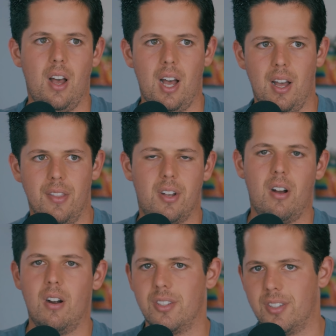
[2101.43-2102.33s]
uh, the
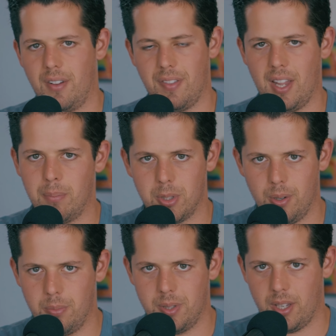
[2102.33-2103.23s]
car stuff that I'm
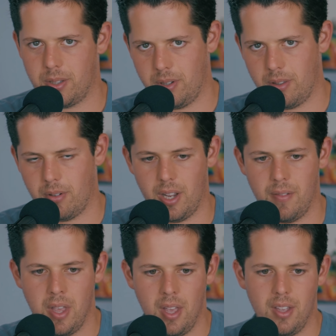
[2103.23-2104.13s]
so obsessed with,
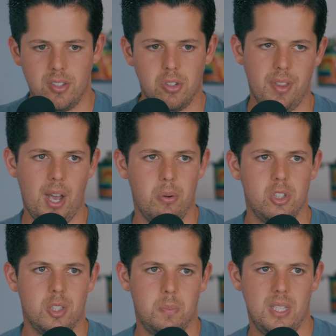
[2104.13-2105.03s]
right? So that would
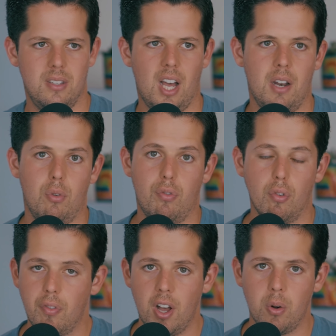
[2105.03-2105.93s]
just be kind of a
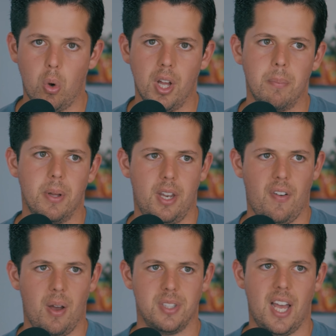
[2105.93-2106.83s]
for fun one. But
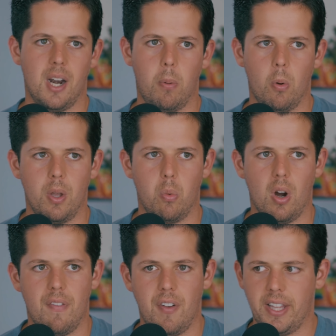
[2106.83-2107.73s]
if I was at a point
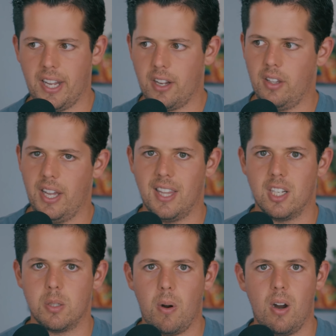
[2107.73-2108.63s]
where I felt like I could light
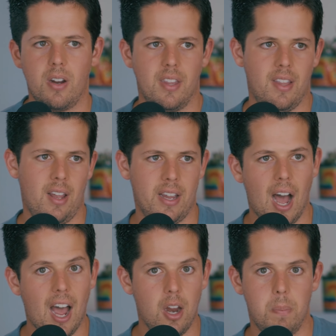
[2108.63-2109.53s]
that spark and then like
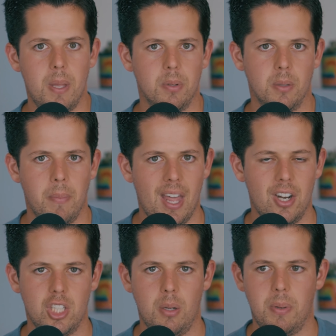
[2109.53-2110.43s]
hire people to
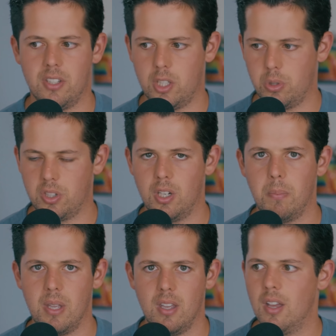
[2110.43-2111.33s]
manage it because there was going to
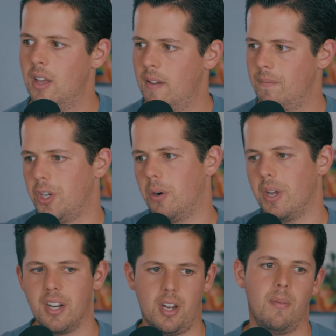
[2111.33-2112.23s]
be, you know,
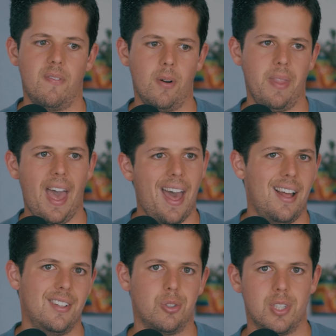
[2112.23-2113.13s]
income from the
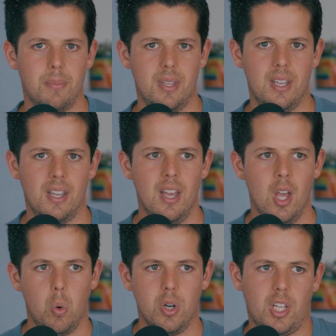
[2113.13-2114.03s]
ads or something.
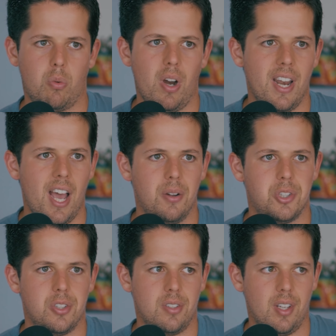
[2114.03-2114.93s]
Whereas like right now,
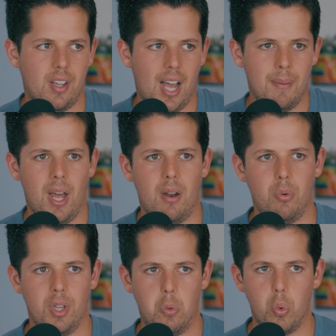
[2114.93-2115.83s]
it's just like I'm not
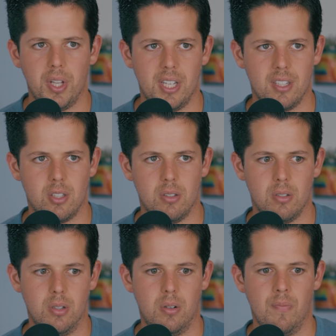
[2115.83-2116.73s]
really willing
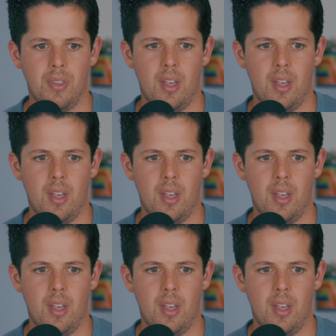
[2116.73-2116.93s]
to